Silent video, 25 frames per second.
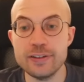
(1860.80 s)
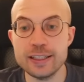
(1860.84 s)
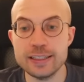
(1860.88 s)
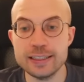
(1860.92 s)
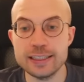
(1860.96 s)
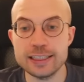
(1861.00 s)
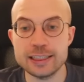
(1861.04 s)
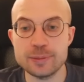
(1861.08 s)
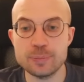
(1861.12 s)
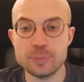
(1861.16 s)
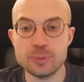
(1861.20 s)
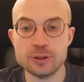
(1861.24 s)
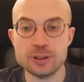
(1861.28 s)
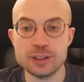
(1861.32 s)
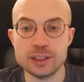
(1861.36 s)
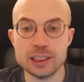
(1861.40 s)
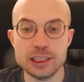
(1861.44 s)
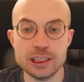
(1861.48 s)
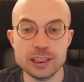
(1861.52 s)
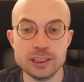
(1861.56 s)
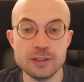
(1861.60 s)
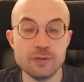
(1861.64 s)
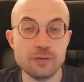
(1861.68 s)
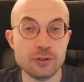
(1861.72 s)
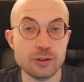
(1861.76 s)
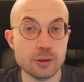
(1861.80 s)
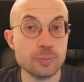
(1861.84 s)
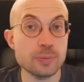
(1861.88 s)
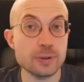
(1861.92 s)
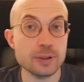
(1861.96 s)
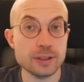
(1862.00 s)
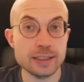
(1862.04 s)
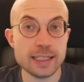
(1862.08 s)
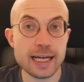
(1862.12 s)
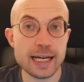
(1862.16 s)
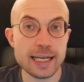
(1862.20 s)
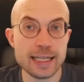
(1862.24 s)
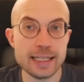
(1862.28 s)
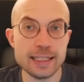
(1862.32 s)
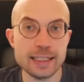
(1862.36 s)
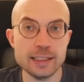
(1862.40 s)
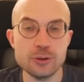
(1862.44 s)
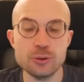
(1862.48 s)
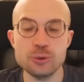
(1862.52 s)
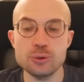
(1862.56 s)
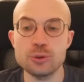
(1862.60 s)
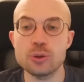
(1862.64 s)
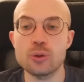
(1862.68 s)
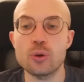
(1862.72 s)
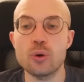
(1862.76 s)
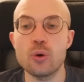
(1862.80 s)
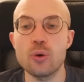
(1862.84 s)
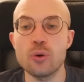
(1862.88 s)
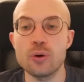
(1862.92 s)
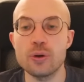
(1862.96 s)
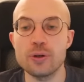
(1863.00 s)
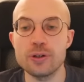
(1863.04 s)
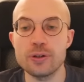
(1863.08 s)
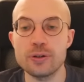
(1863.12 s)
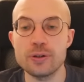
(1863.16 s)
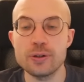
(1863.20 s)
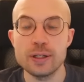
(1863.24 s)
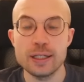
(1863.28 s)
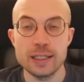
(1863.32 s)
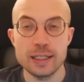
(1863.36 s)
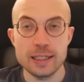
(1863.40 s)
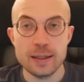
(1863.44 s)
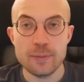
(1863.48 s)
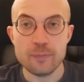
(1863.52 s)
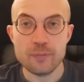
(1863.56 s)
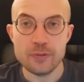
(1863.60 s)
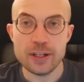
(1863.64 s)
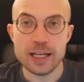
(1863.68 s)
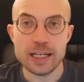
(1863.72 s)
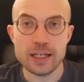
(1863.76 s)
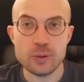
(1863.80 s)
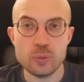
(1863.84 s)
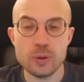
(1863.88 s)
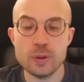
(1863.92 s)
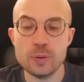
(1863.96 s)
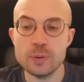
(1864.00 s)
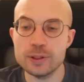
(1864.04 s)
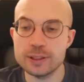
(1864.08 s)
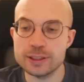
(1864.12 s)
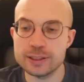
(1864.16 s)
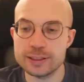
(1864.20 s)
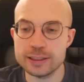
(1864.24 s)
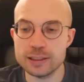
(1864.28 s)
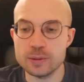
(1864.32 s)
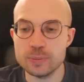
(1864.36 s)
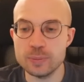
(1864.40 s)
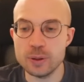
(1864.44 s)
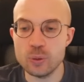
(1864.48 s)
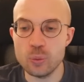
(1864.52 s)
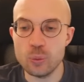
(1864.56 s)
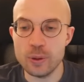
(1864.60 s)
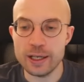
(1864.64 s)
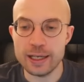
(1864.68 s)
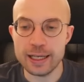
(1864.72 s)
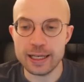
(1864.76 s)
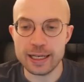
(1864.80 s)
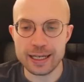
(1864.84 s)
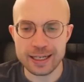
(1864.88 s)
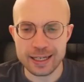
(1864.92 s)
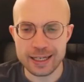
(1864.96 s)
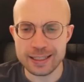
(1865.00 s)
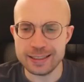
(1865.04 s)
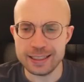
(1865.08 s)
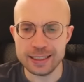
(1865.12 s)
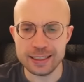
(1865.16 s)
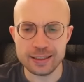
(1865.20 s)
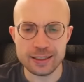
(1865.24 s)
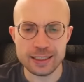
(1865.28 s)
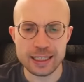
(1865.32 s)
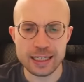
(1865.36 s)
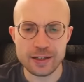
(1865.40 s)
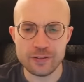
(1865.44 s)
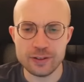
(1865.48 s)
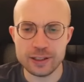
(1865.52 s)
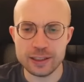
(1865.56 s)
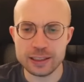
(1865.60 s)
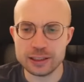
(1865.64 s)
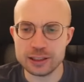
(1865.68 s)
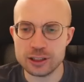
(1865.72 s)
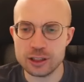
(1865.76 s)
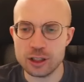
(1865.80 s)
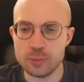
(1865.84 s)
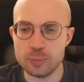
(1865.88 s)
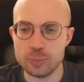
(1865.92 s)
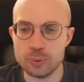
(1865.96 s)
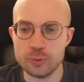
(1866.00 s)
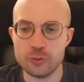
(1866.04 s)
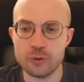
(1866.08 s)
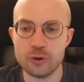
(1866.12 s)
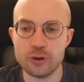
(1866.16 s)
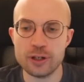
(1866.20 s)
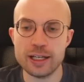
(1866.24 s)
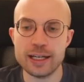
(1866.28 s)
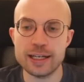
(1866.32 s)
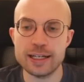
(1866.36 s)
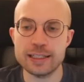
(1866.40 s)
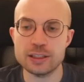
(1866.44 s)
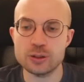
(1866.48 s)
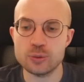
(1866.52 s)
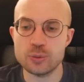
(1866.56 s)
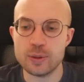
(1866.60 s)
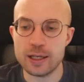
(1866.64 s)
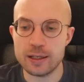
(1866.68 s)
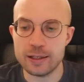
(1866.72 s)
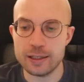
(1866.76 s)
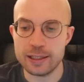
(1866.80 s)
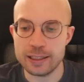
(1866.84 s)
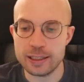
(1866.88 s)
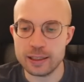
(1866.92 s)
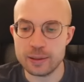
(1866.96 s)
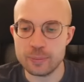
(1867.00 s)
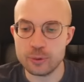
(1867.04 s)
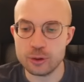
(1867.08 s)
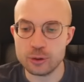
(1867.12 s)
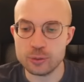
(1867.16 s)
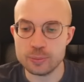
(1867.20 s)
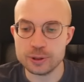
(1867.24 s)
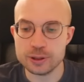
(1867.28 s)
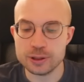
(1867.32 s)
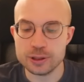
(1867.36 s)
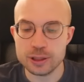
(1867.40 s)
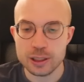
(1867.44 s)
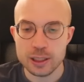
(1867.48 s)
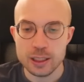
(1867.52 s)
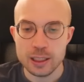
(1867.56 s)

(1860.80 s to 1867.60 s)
this position, from getting into the corner, then we will still be winning. And I think I have an example for that as well in a moment.